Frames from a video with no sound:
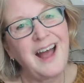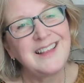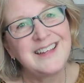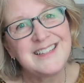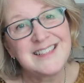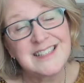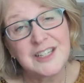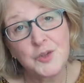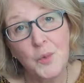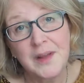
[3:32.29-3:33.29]
I like to
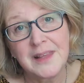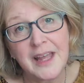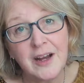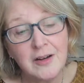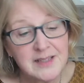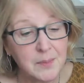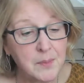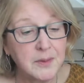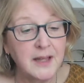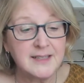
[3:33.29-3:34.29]
stitch one layer. Some
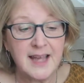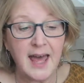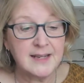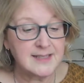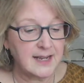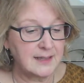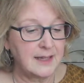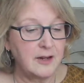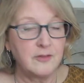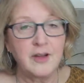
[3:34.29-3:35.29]
people like to add a second
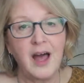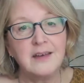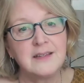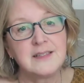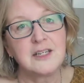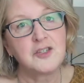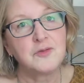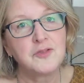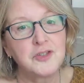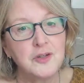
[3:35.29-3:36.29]
layer of cotton and stitch
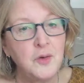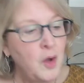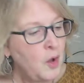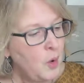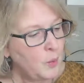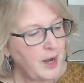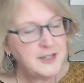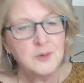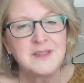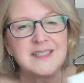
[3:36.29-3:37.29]
through two. What I
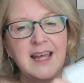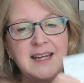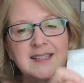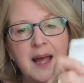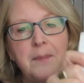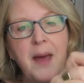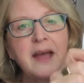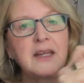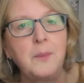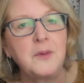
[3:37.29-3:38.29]
do instead is I
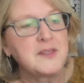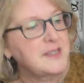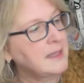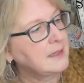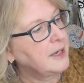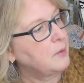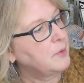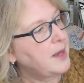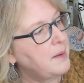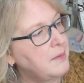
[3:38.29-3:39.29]
back it up with a second layer
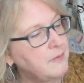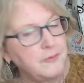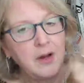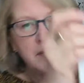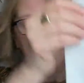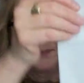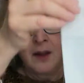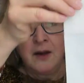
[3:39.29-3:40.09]
when I frame it.